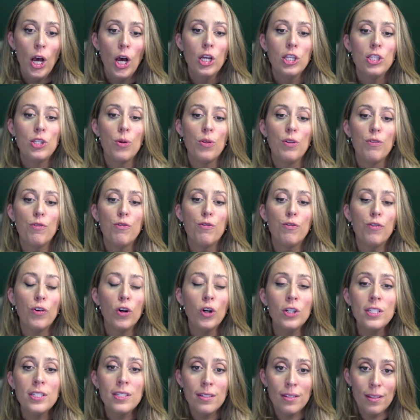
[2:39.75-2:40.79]
So, the
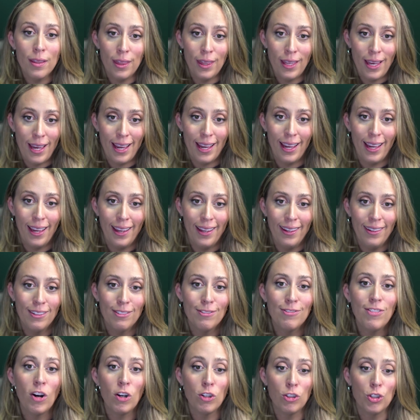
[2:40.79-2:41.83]
first thing
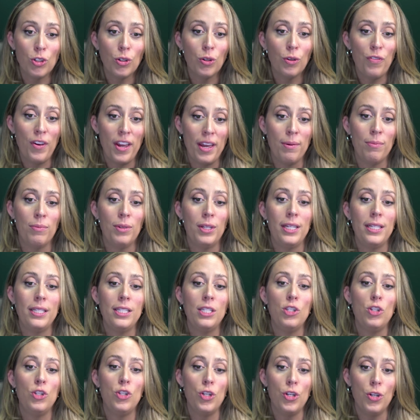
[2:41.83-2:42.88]
functional
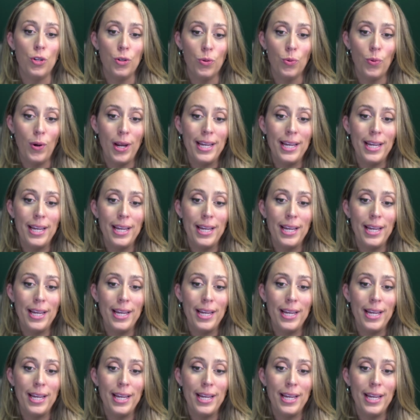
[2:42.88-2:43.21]
families do